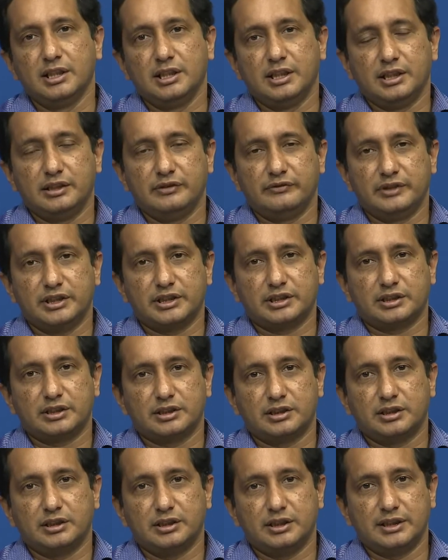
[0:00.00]
in
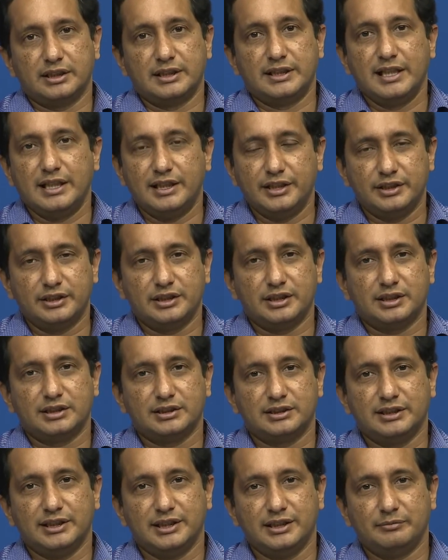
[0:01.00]
which it
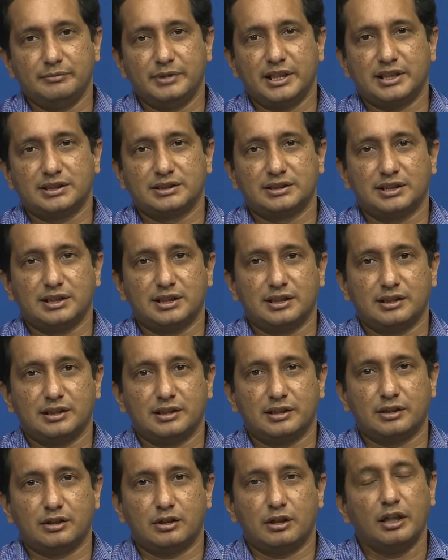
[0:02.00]
deliciously makes
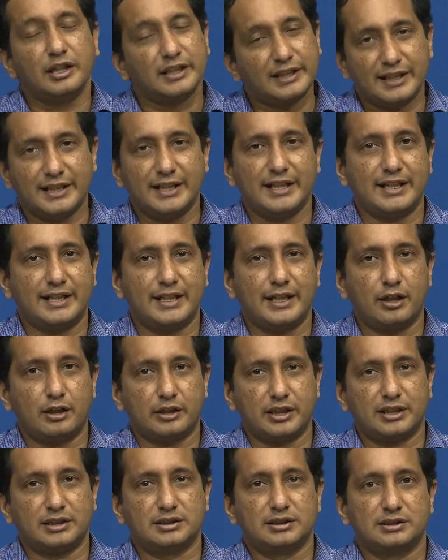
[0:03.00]
a already
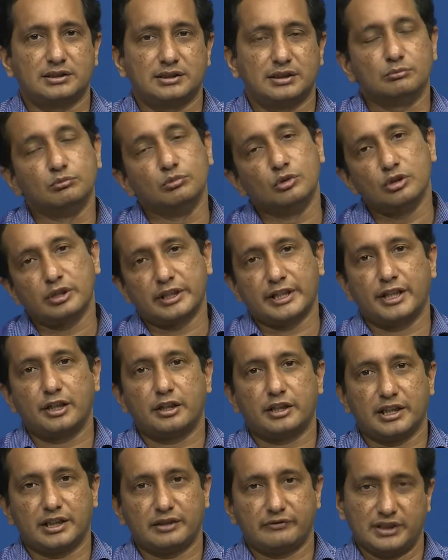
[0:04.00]
chaotic system more
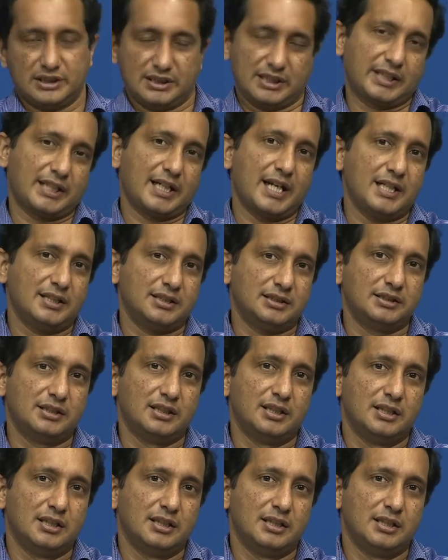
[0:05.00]
chaotic with saccades